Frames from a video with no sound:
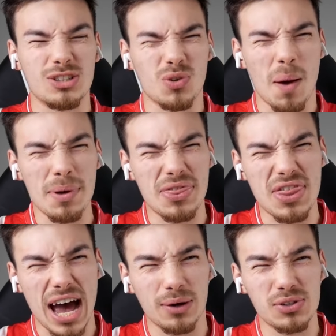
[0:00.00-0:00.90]
I drop a
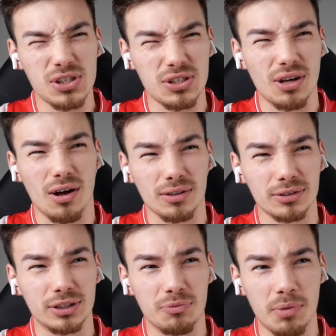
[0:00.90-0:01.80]
thousand
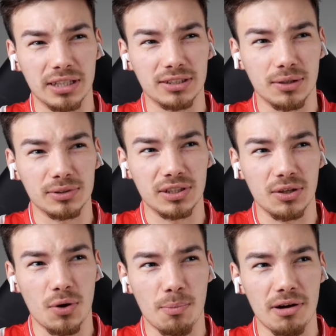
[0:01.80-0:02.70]
dollars if Mexico's
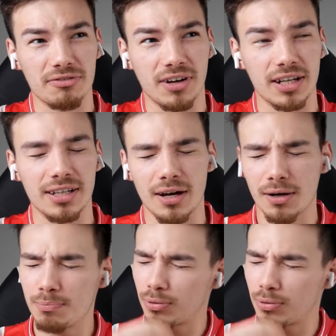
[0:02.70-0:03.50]
in the Copa final? Oh,